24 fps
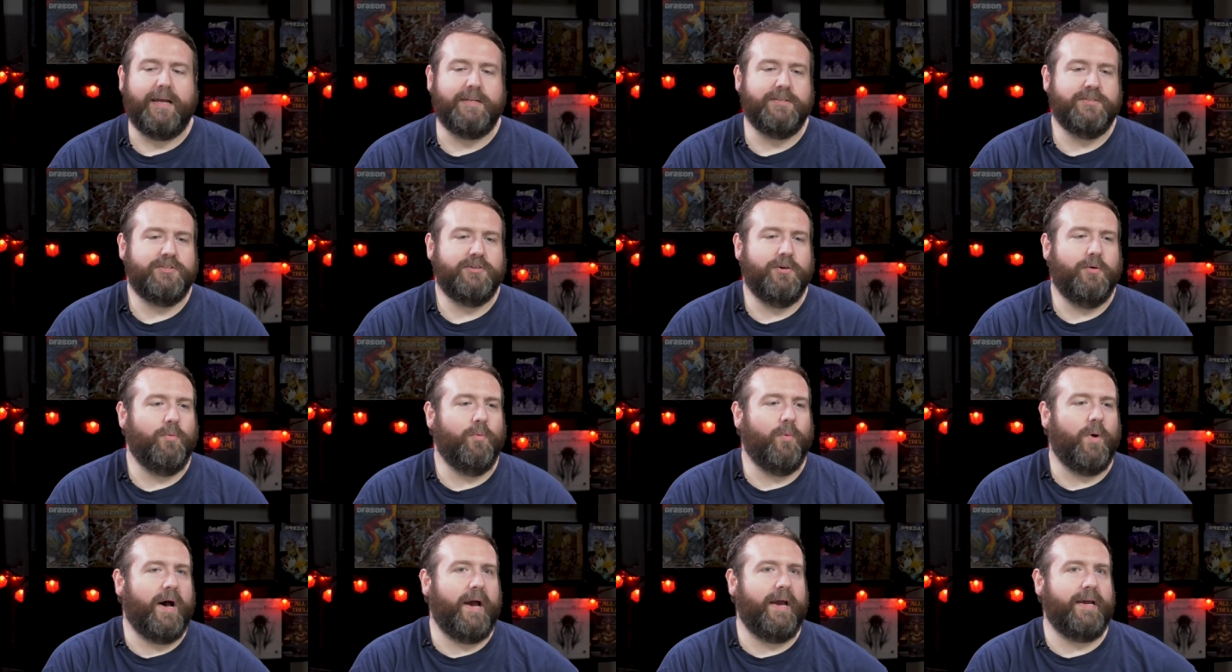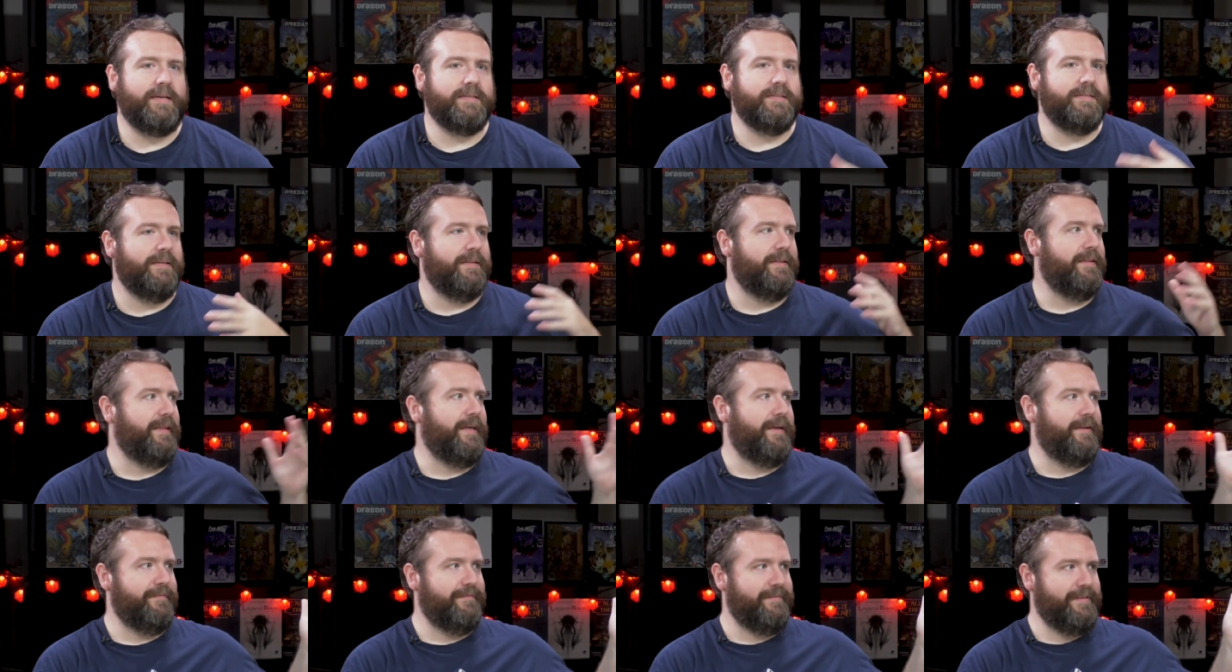And so why is it
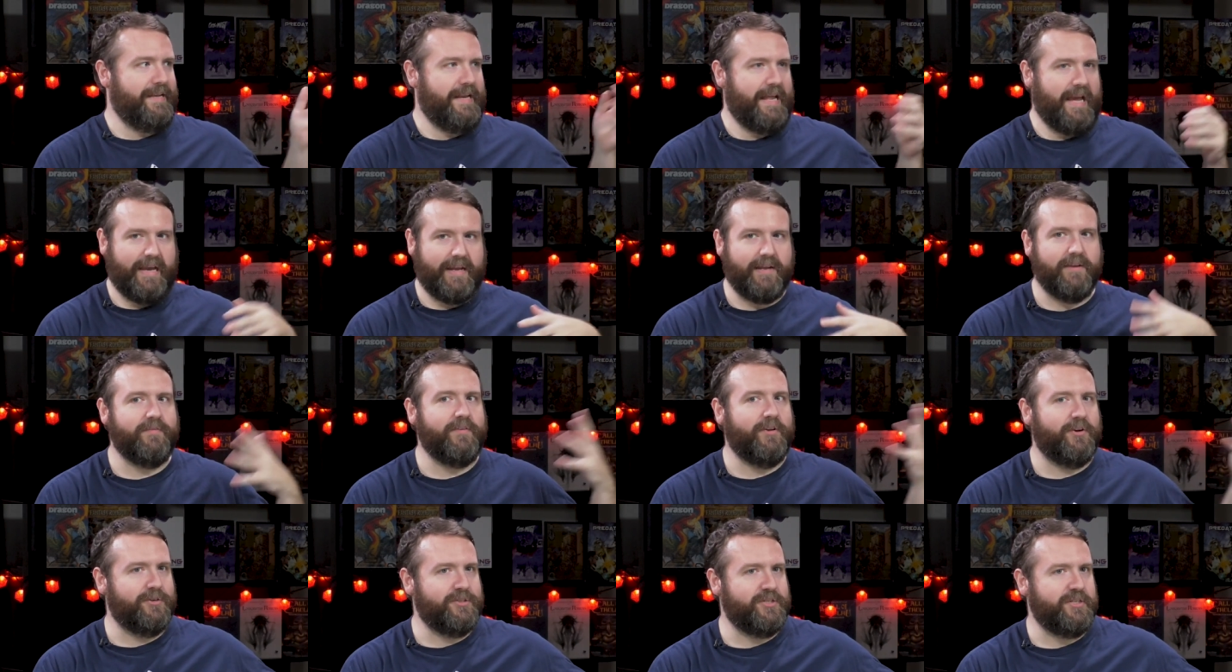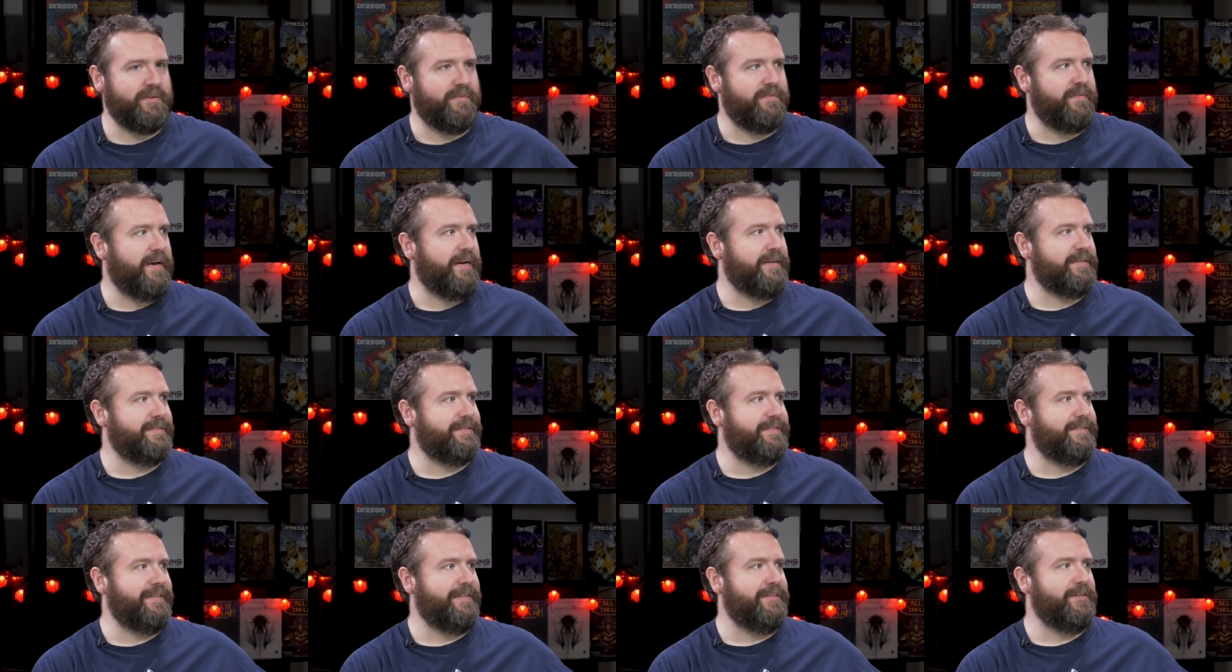that negative energy
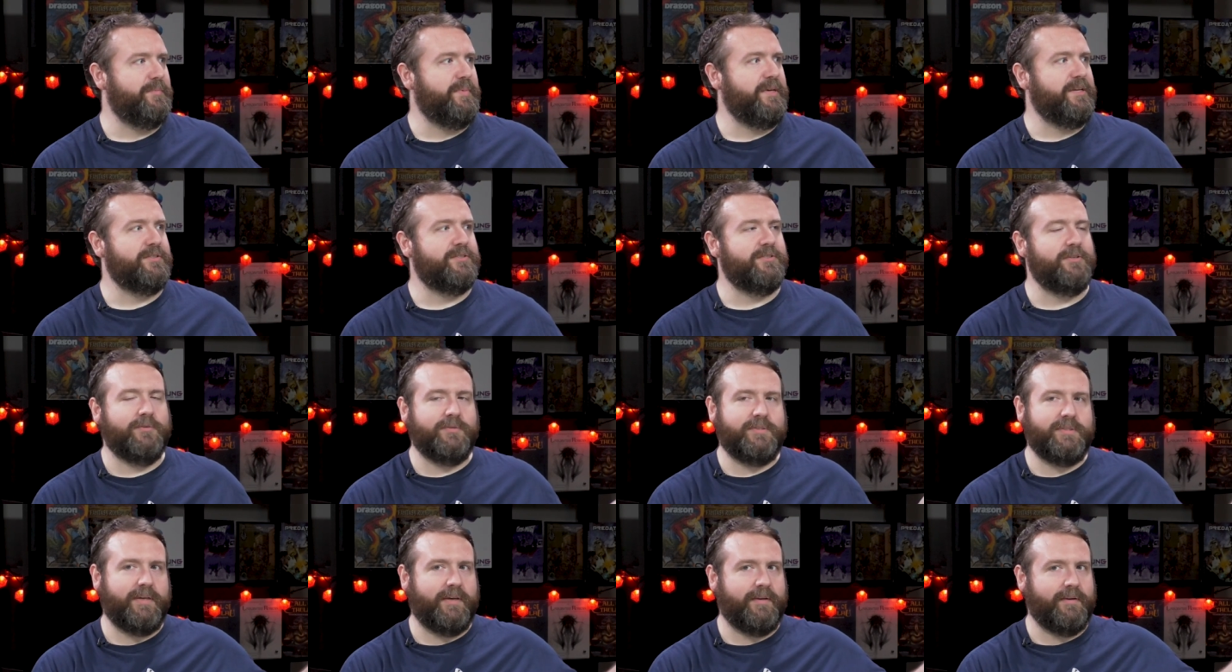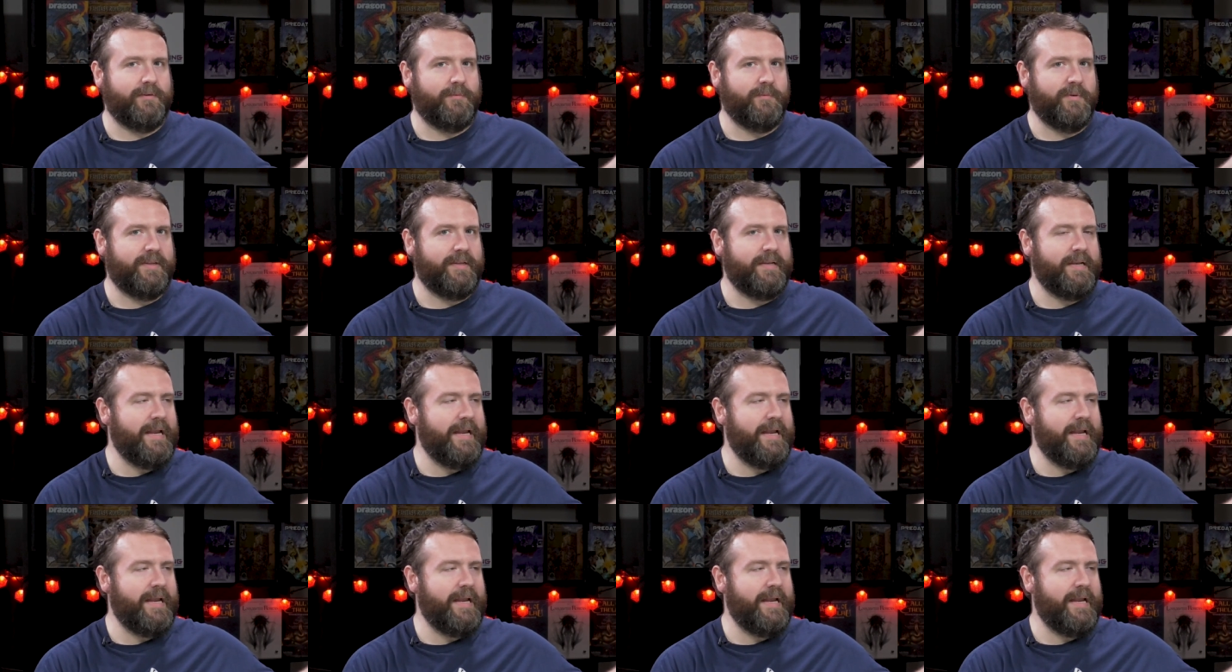effects tend to be associated with